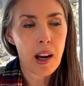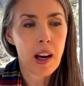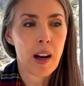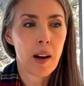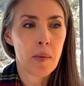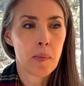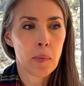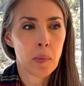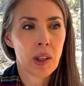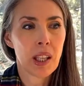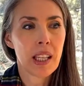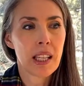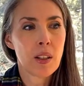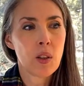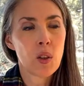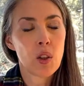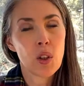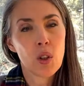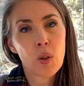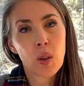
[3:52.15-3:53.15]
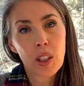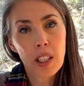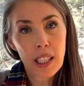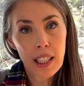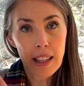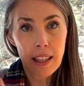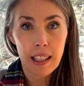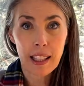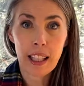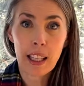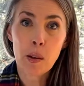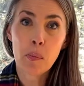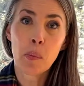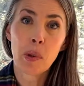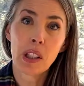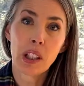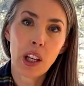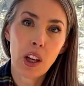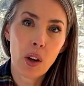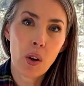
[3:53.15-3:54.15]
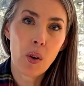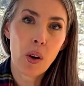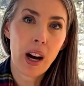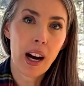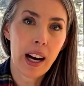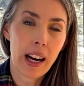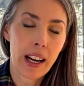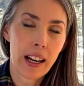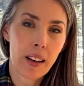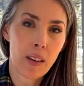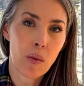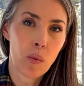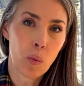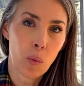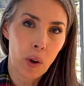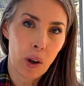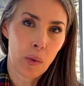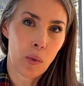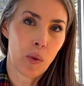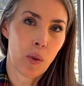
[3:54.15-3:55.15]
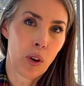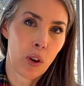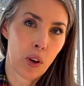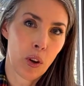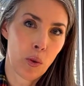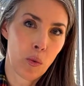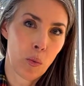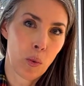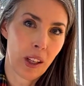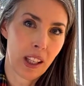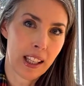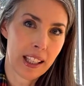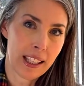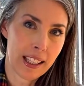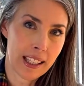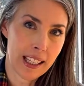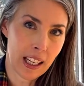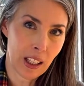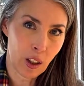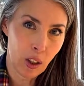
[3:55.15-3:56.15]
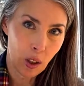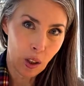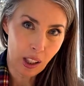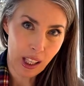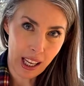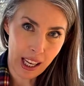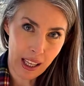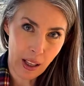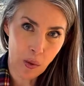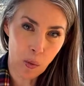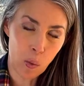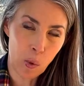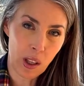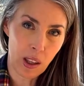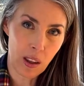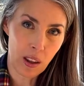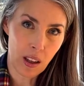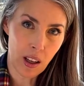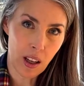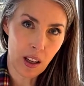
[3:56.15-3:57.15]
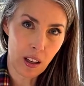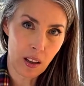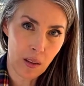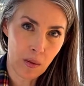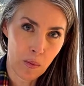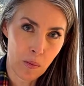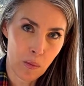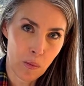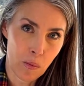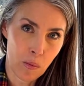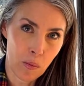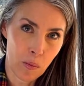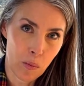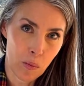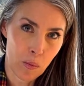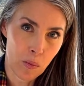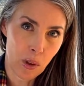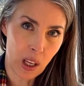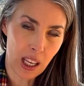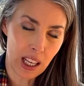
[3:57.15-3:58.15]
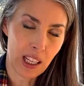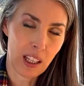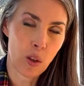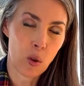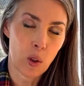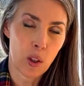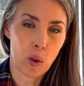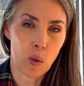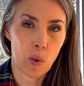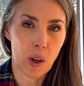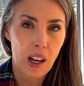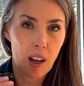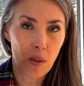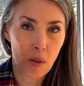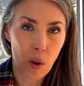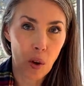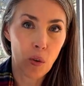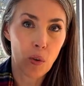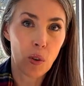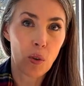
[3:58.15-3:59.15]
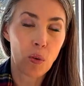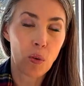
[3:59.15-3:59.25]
Um, please do click the link below on what could real estate look like with uh, an interest rate of over